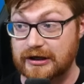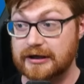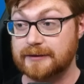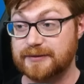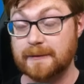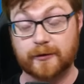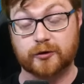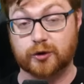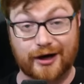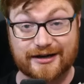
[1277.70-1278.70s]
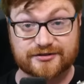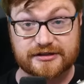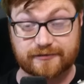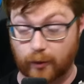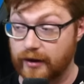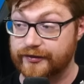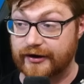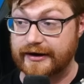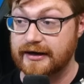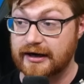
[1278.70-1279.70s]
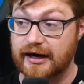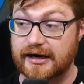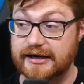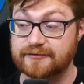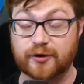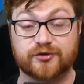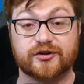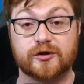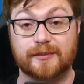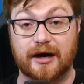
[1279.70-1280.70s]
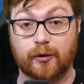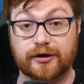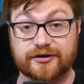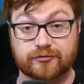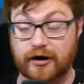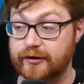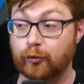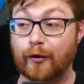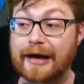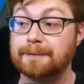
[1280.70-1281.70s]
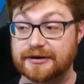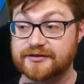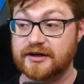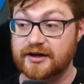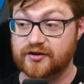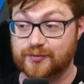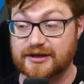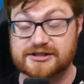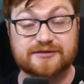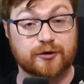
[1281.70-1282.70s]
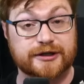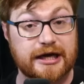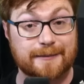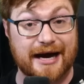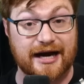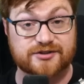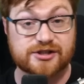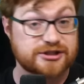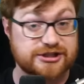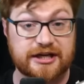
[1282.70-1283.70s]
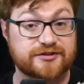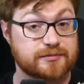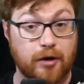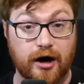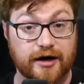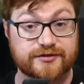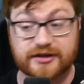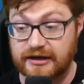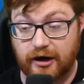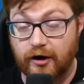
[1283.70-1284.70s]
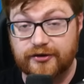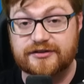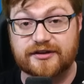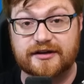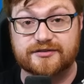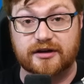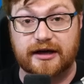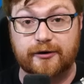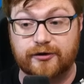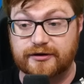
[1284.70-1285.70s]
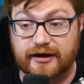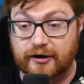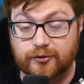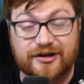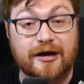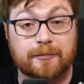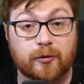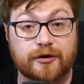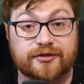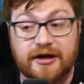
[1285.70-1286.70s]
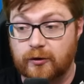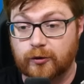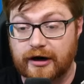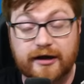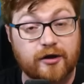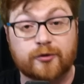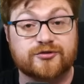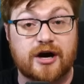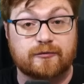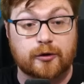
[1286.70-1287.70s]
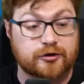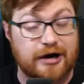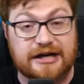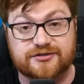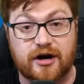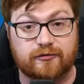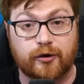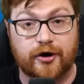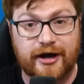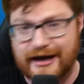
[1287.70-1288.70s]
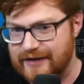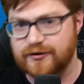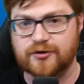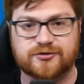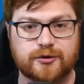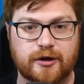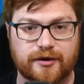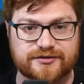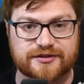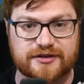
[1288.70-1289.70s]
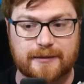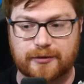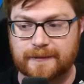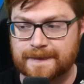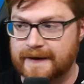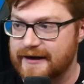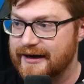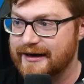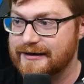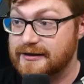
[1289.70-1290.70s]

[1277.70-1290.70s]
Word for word: People are crazy, for one thing. Uh, info stealer malware is running rampant, especially for game hacks, cheats, mods, all the things that allow you to, I don't know, tamper with or any other software, crack software, FL Studio as an example. And